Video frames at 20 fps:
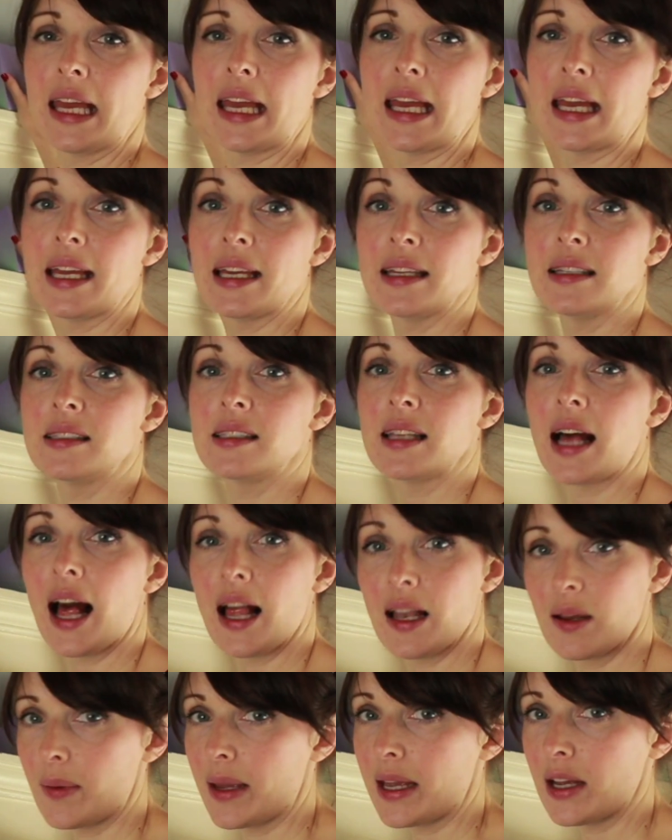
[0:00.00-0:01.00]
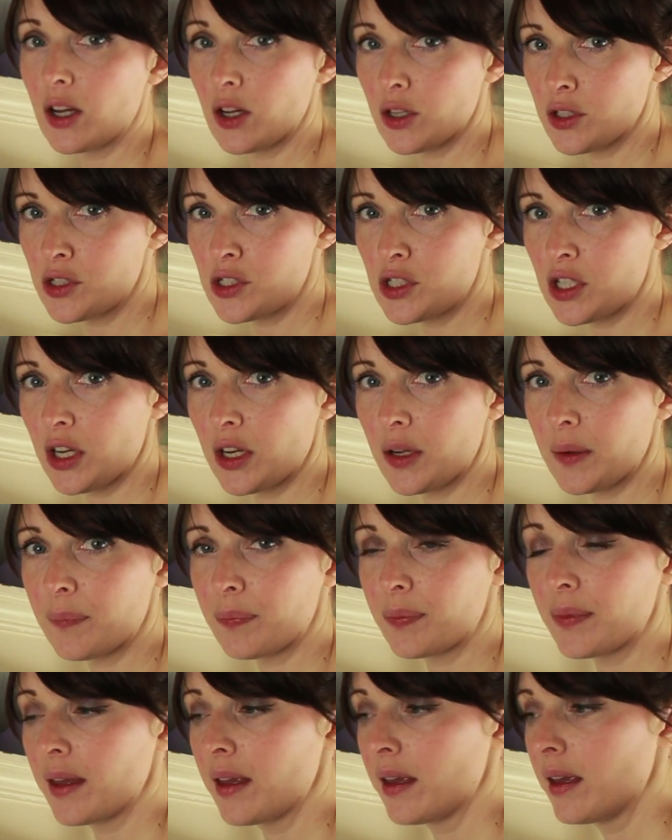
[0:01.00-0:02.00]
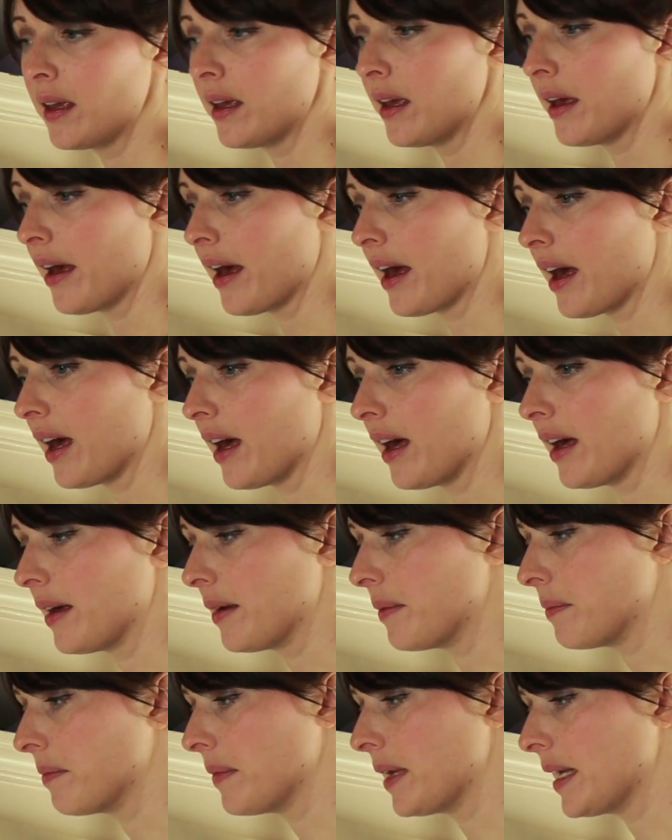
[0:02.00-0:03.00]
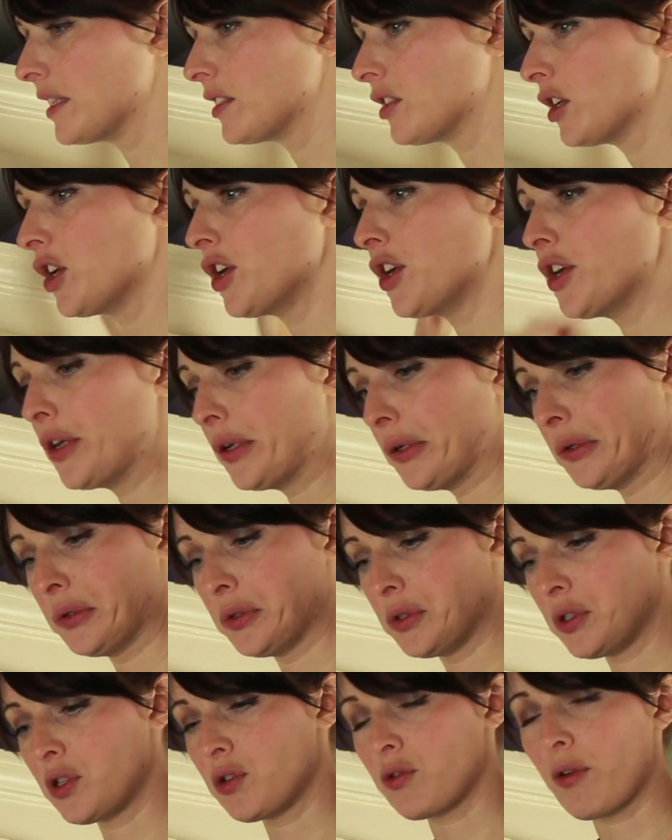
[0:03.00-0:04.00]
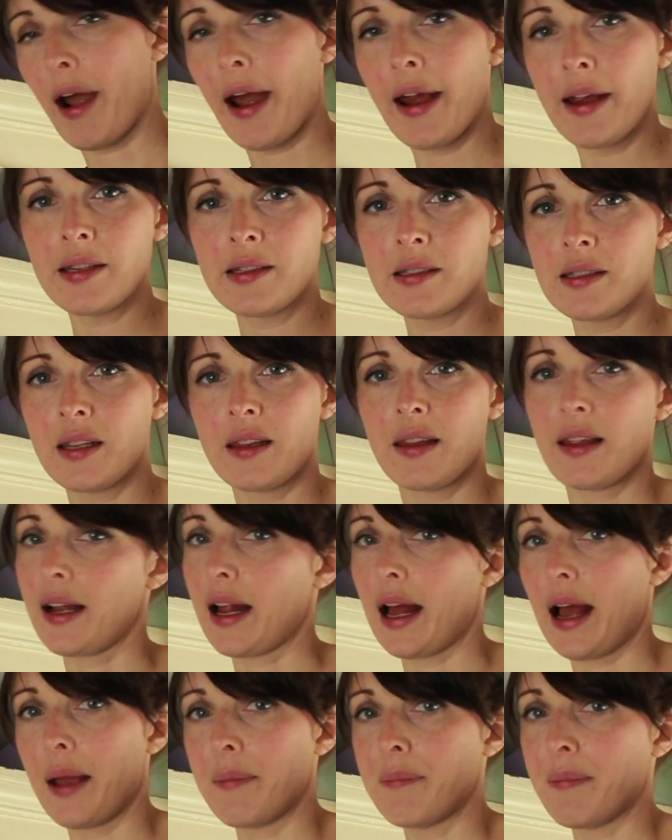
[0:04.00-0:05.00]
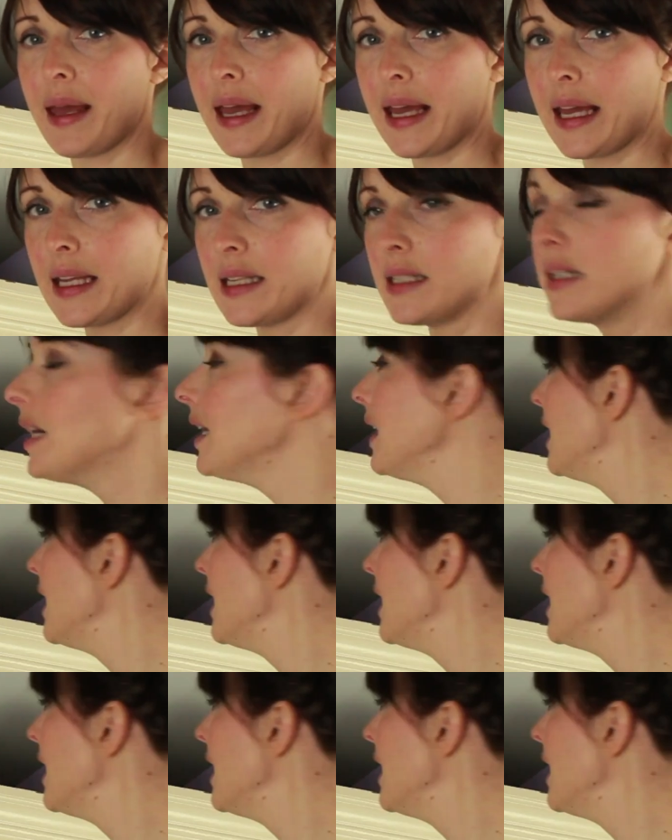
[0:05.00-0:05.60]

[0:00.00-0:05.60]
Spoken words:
is a Halloween costume. It's a huge dress that I made,